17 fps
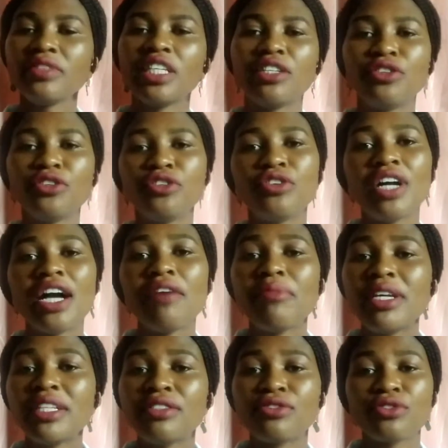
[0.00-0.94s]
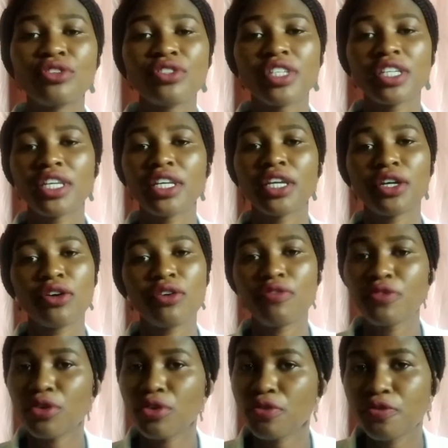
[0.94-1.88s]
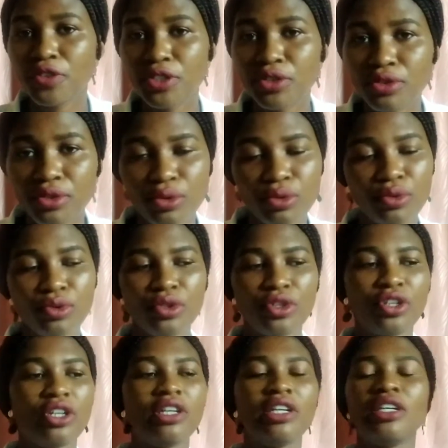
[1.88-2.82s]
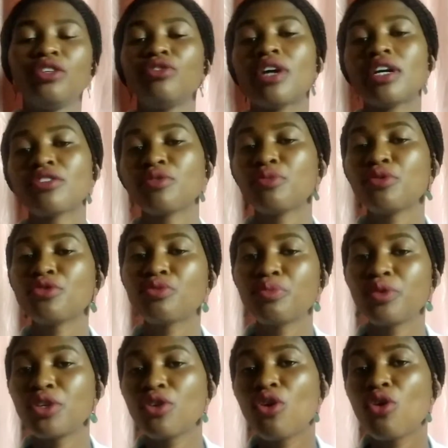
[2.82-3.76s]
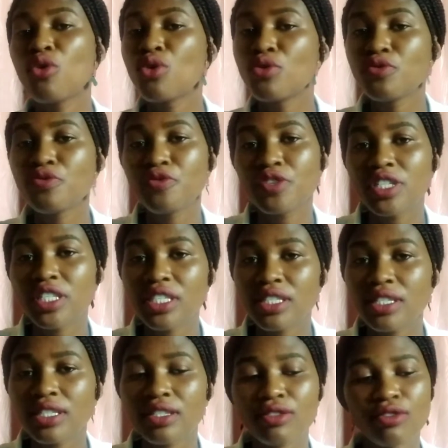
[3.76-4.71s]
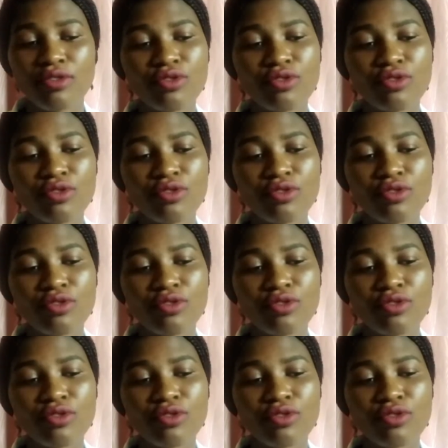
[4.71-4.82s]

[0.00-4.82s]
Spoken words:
government is not taking care of your fees, so you are supposed to pay your own fees.